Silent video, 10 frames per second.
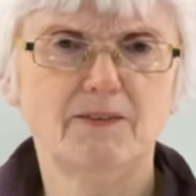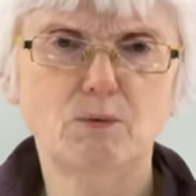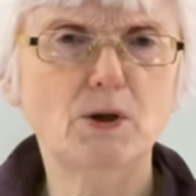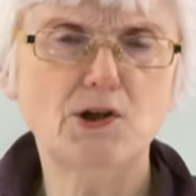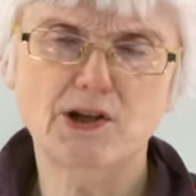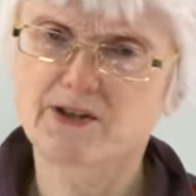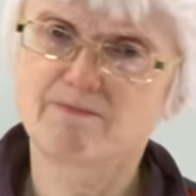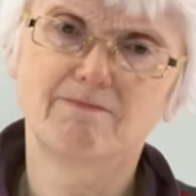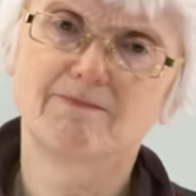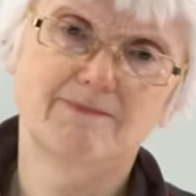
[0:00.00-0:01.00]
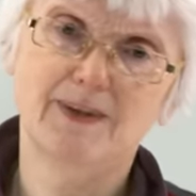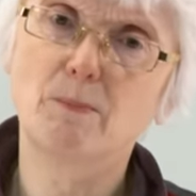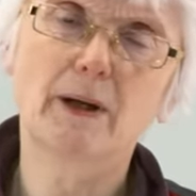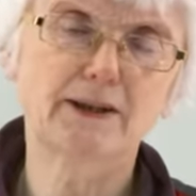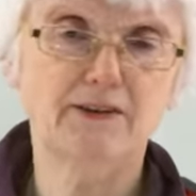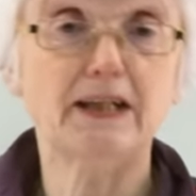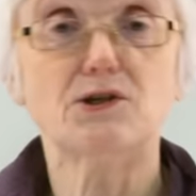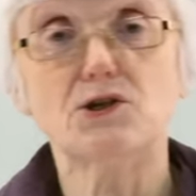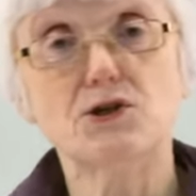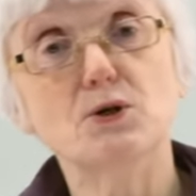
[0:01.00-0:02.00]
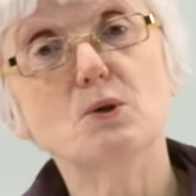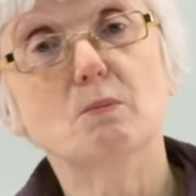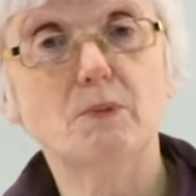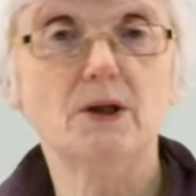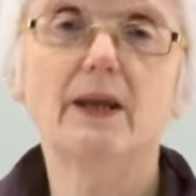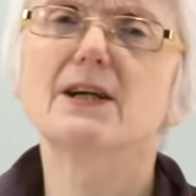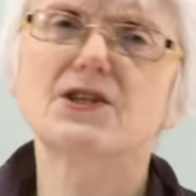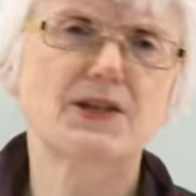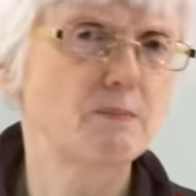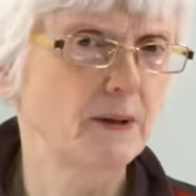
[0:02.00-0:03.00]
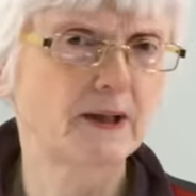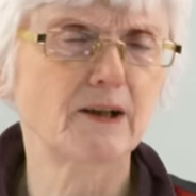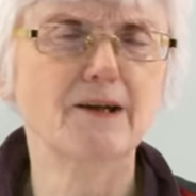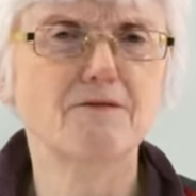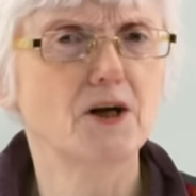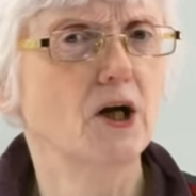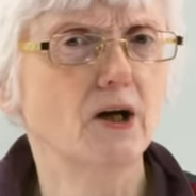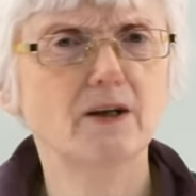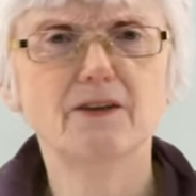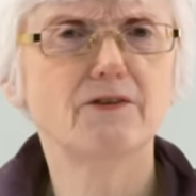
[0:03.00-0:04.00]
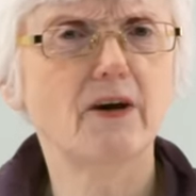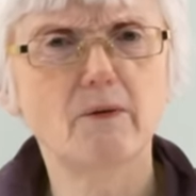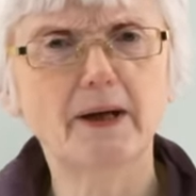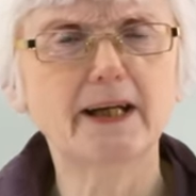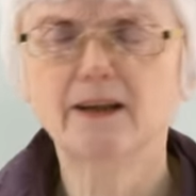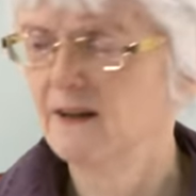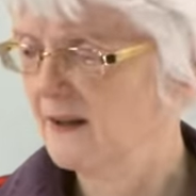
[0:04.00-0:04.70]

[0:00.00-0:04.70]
which is a bad thing to do, but that's typical of her, throwing